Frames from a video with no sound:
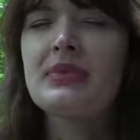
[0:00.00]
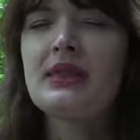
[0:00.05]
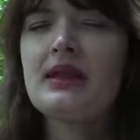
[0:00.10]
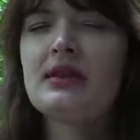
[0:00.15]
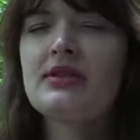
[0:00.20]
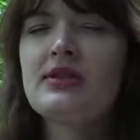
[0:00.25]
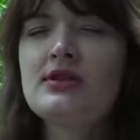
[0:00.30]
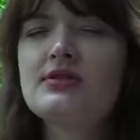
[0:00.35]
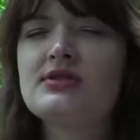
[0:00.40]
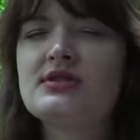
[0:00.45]

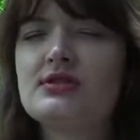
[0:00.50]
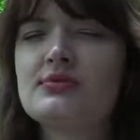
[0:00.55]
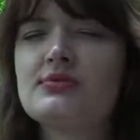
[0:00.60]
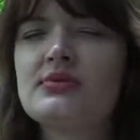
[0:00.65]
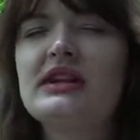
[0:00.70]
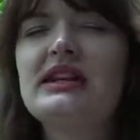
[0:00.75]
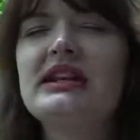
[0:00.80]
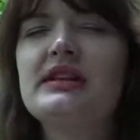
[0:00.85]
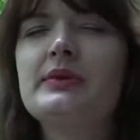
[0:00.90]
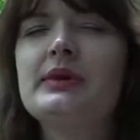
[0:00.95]
those that
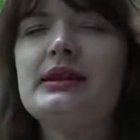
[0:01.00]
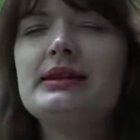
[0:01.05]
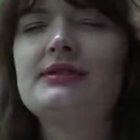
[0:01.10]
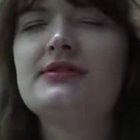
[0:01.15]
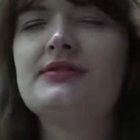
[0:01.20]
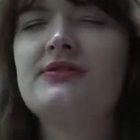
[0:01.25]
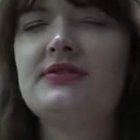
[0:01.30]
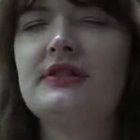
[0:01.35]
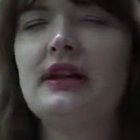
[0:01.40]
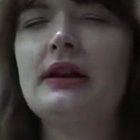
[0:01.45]
really, really
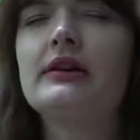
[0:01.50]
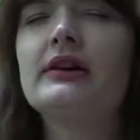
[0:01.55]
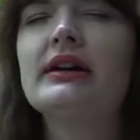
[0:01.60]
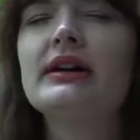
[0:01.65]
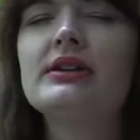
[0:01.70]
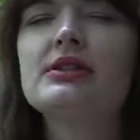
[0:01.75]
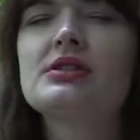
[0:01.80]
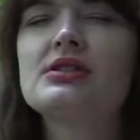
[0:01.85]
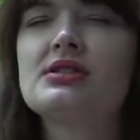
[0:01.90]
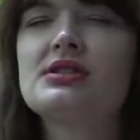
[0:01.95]

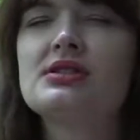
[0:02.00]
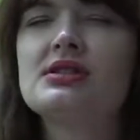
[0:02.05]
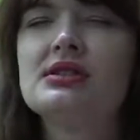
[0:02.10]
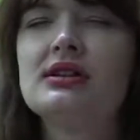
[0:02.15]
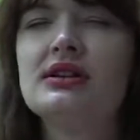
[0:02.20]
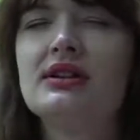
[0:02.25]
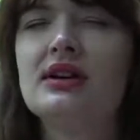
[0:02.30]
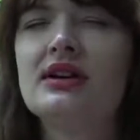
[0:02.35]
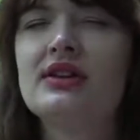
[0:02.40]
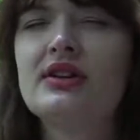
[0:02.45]
flourish
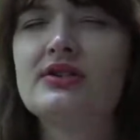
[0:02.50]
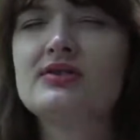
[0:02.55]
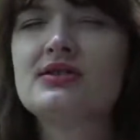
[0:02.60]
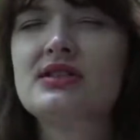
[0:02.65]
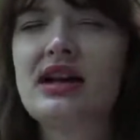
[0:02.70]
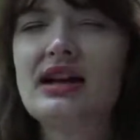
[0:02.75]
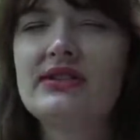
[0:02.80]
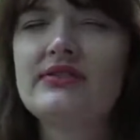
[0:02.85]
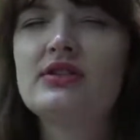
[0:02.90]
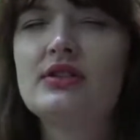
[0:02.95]
are those that
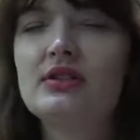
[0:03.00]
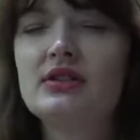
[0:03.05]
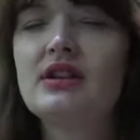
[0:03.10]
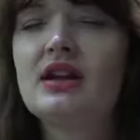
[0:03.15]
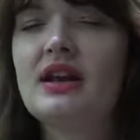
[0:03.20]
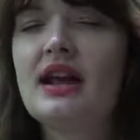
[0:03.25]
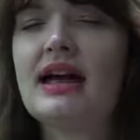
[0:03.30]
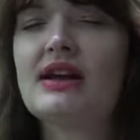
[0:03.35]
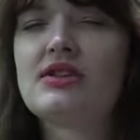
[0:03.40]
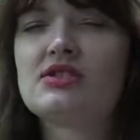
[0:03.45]
have a good
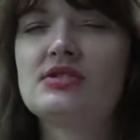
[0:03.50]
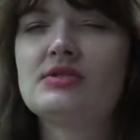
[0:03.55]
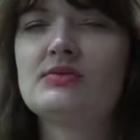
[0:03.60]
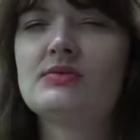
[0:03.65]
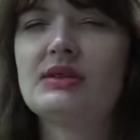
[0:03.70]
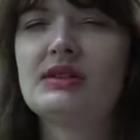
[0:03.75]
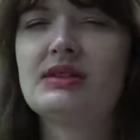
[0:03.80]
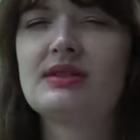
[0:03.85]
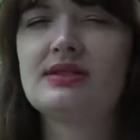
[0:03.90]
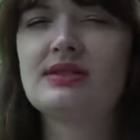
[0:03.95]
connection
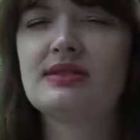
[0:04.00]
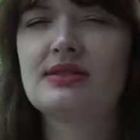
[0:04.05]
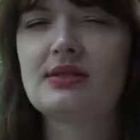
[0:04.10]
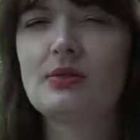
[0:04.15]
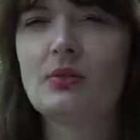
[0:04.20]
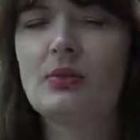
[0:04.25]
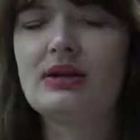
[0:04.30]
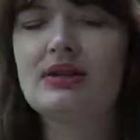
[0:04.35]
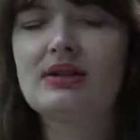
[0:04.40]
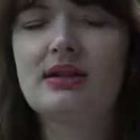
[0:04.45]

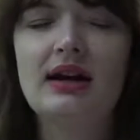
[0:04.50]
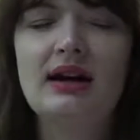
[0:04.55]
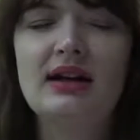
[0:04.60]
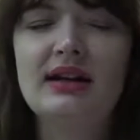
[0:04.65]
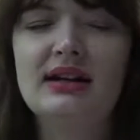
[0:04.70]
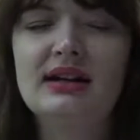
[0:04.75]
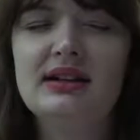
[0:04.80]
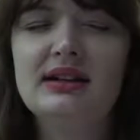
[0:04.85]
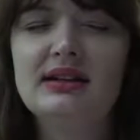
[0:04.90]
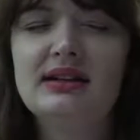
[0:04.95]
with
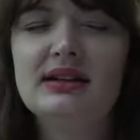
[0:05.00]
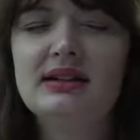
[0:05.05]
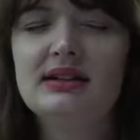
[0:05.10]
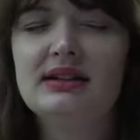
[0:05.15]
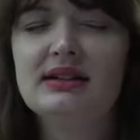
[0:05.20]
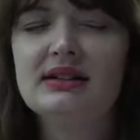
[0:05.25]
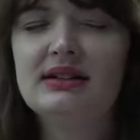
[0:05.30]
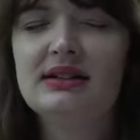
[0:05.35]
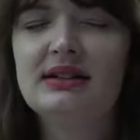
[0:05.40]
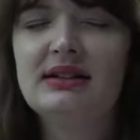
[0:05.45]
Gaia.
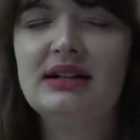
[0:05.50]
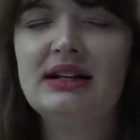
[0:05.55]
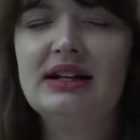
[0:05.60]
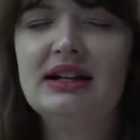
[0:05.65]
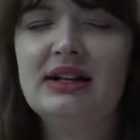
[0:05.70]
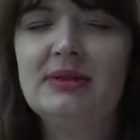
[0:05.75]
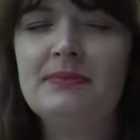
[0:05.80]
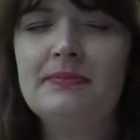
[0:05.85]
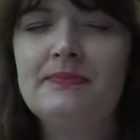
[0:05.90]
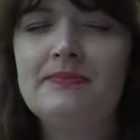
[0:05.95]

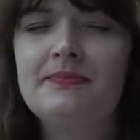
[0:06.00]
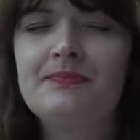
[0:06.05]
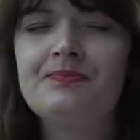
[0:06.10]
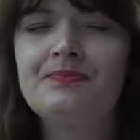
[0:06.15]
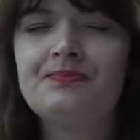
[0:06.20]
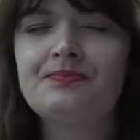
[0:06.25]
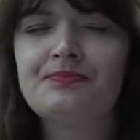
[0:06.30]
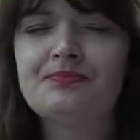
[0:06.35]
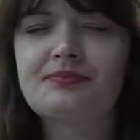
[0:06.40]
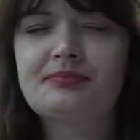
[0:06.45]
And
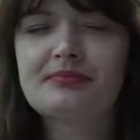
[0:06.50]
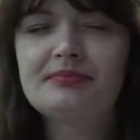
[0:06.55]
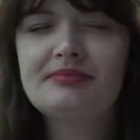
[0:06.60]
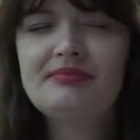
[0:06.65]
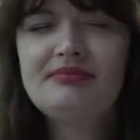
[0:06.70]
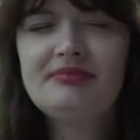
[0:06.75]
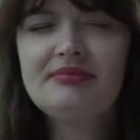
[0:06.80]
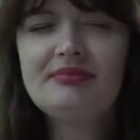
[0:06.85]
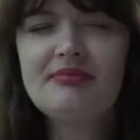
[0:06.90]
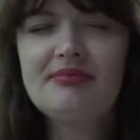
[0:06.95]

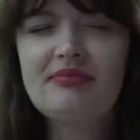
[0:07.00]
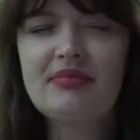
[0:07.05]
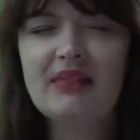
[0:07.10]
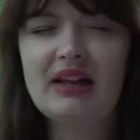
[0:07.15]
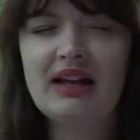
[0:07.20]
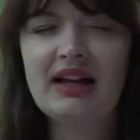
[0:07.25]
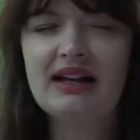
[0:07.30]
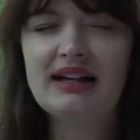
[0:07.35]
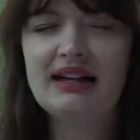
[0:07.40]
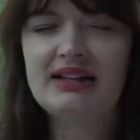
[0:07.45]

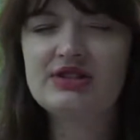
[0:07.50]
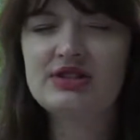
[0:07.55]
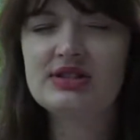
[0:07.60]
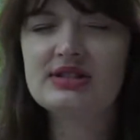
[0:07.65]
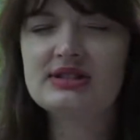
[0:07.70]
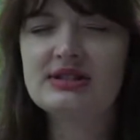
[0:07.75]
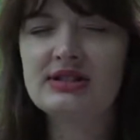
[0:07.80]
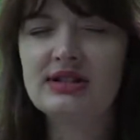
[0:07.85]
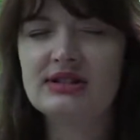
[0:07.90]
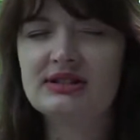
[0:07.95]
it
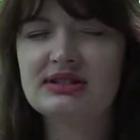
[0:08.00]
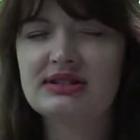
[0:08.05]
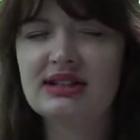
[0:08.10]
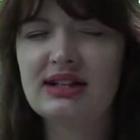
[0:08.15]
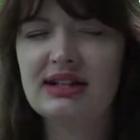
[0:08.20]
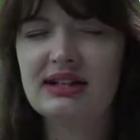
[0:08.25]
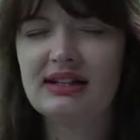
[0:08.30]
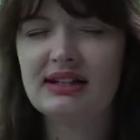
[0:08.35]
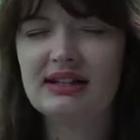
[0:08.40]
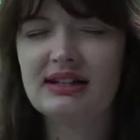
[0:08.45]
just looks
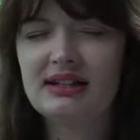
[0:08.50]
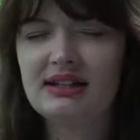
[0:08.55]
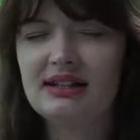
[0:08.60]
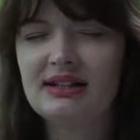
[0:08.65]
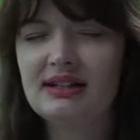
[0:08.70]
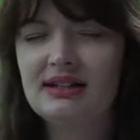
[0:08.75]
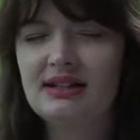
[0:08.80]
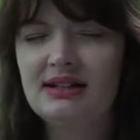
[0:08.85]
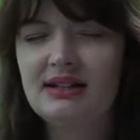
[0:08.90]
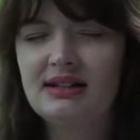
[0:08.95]
like
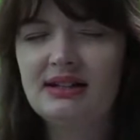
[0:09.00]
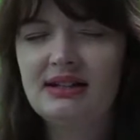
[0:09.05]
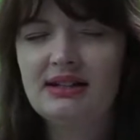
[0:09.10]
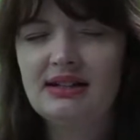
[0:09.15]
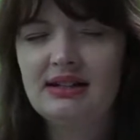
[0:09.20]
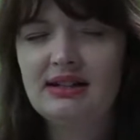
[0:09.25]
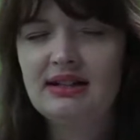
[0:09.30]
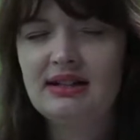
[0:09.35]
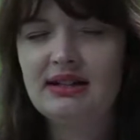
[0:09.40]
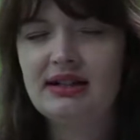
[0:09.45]

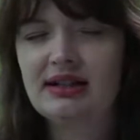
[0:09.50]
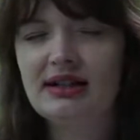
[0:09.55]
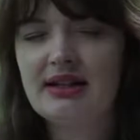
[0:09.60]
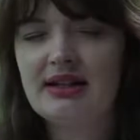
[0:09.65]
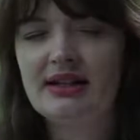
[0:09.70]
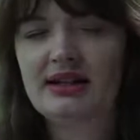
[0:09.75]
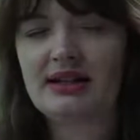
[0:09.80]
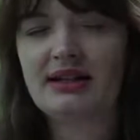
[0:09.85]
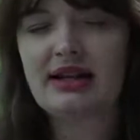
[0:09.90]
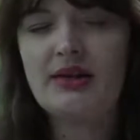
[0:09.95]

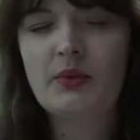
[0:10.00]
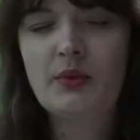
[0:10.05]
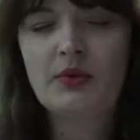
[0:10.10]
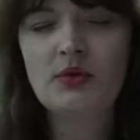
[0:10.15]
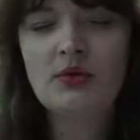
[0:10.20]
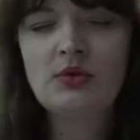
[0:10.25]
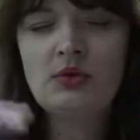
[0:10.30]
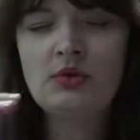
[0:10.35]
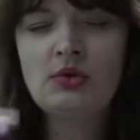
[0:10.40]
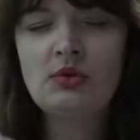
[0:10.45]
we're
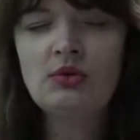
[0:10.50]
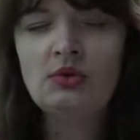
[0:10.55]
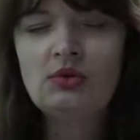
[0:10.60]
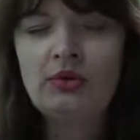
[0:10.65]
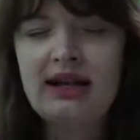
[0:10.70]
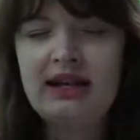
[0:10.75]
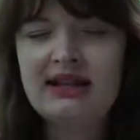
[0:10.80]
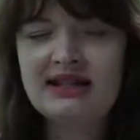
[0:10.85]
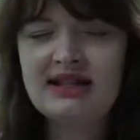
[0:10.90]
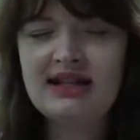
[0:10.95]
all
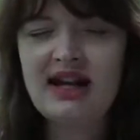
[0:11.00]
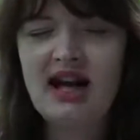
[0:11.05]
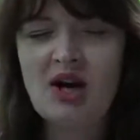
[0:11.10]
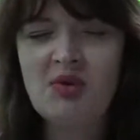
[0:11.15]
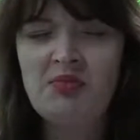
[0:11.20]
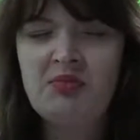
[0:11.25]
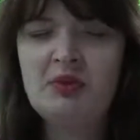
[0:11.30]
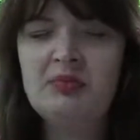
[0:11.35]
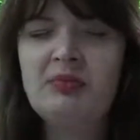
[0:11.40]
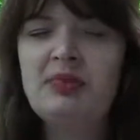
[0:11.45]
raising up,
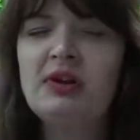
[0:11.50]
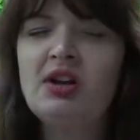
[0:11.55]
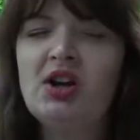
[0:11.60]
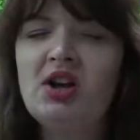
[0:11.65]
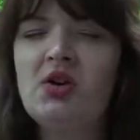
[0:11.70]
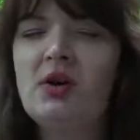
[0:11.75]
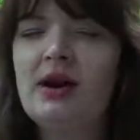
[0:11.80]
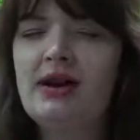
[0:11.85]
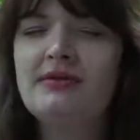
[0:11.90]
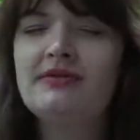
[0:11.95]
but
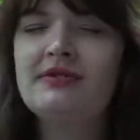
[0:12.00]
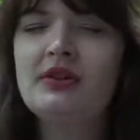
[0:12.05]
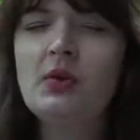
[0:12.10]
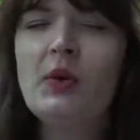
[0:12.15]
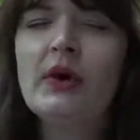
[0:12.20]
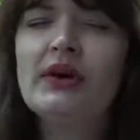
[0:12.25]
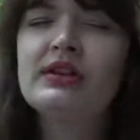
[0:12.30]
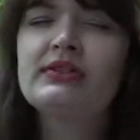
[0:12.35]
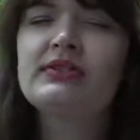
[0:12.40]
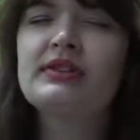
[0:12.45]
below every
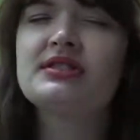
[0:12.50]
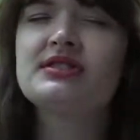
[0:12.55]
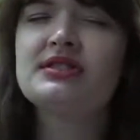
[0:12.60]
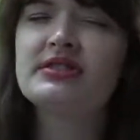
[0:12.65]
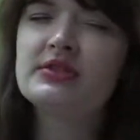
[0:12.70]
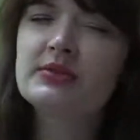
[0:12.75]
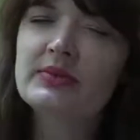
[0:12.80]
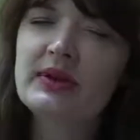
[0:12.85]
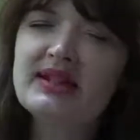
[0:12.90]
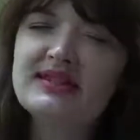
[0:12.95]
one of us that
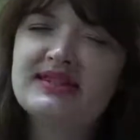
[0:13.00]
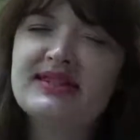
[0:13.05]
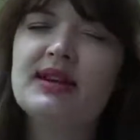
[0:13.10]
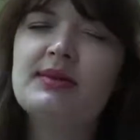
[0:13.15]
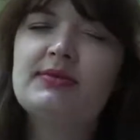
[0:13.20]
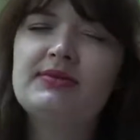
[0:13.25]
are raising up